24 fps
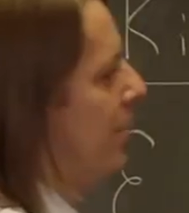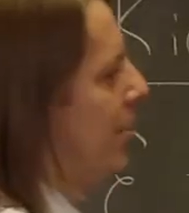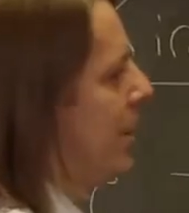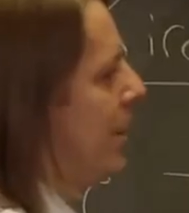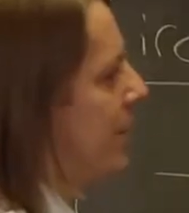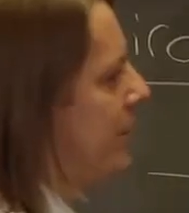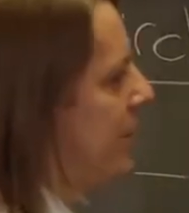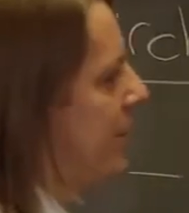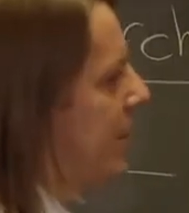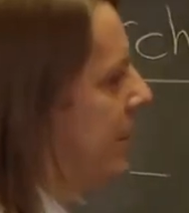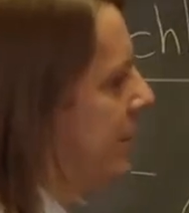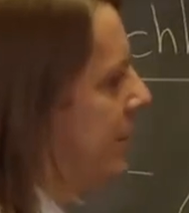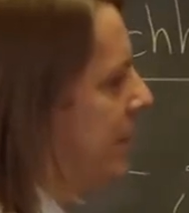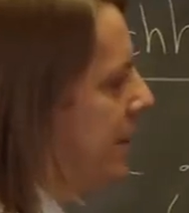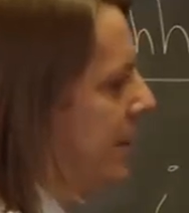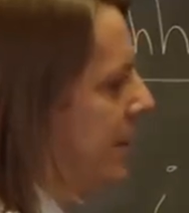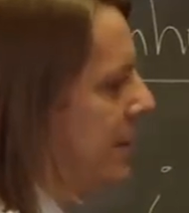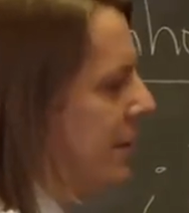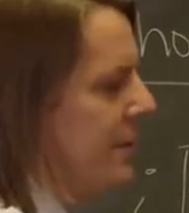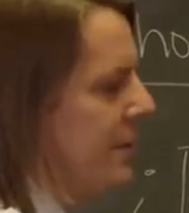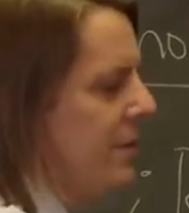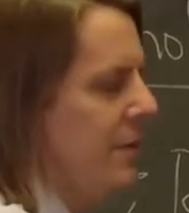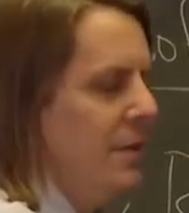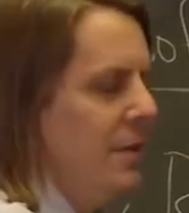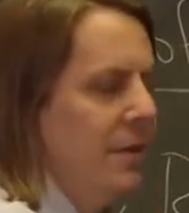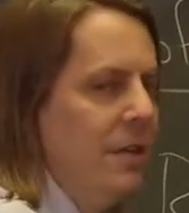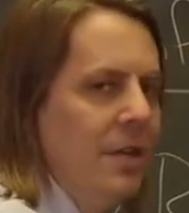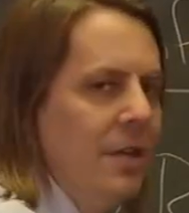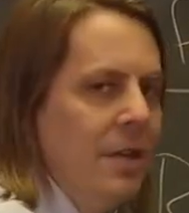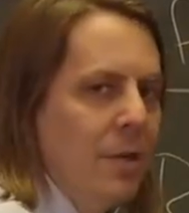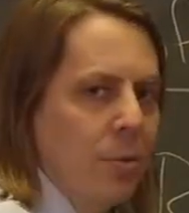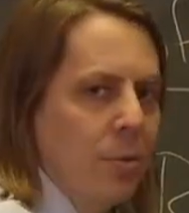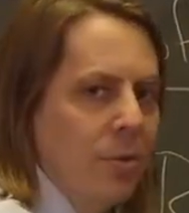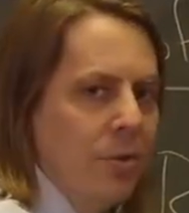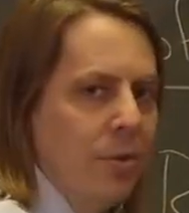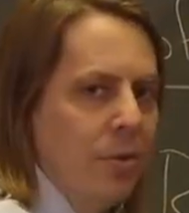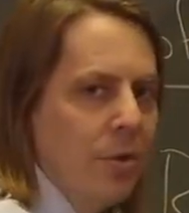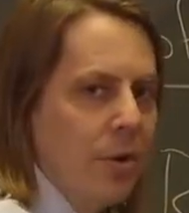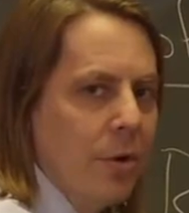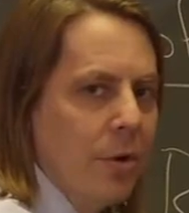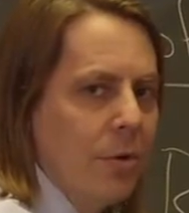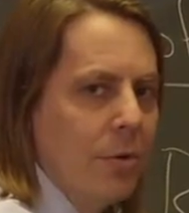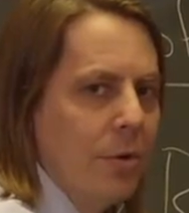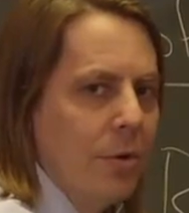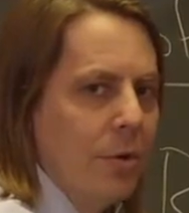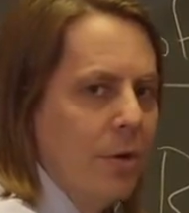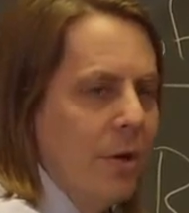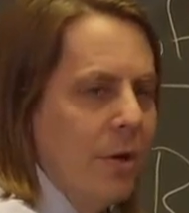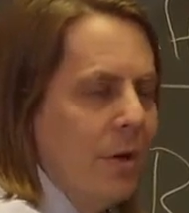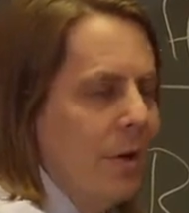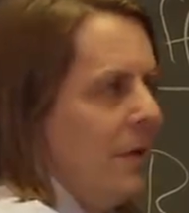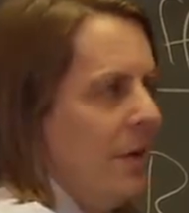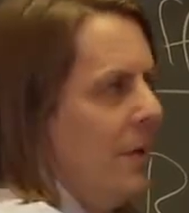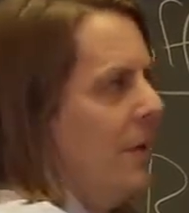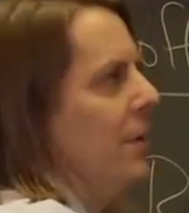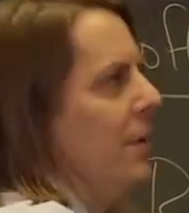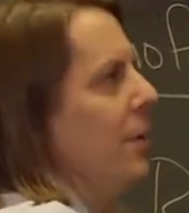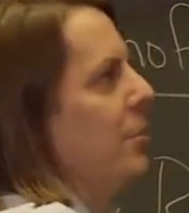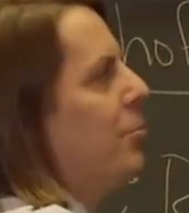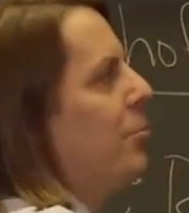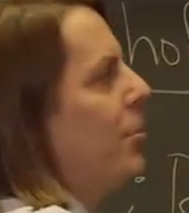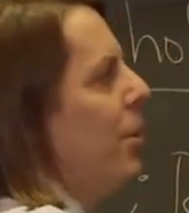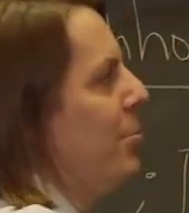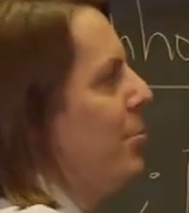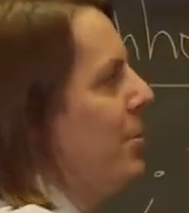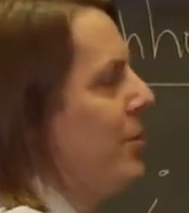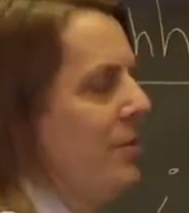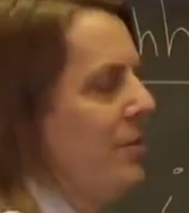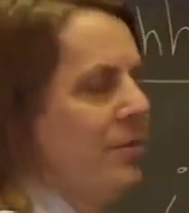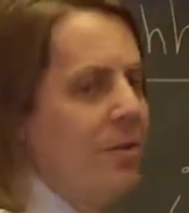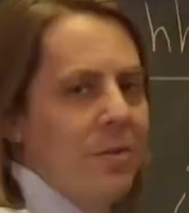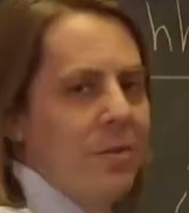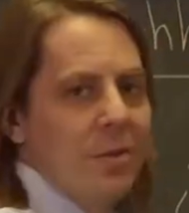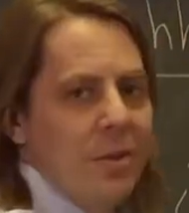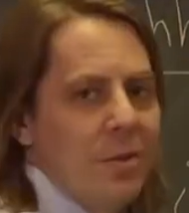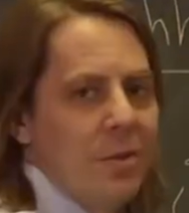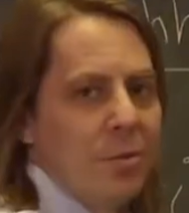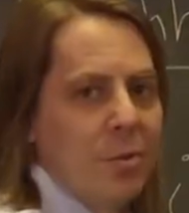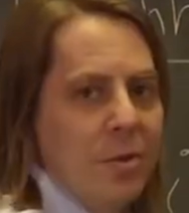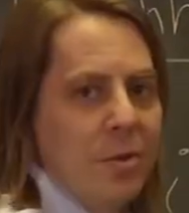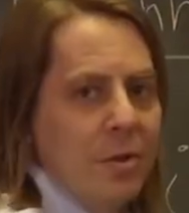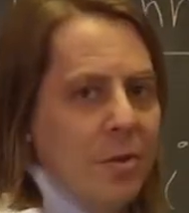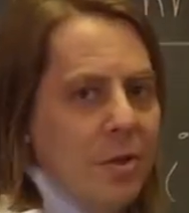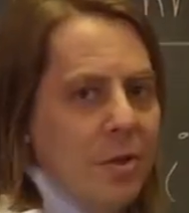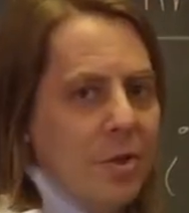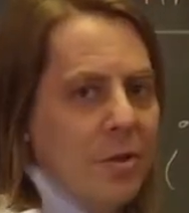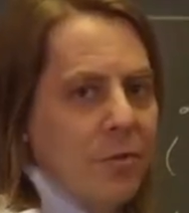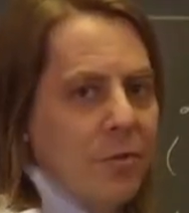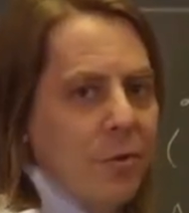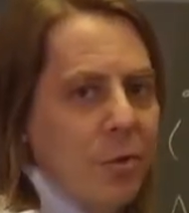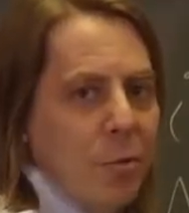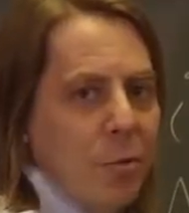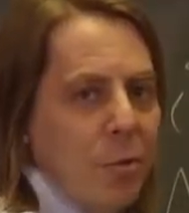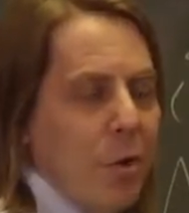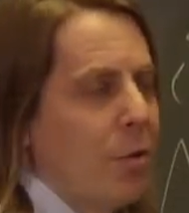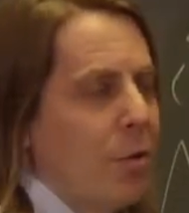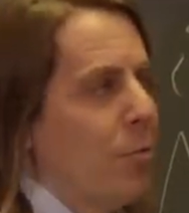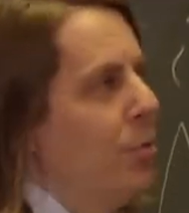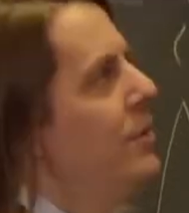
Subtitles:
minus L di dt equals 0. Problem is, this one is for the wrong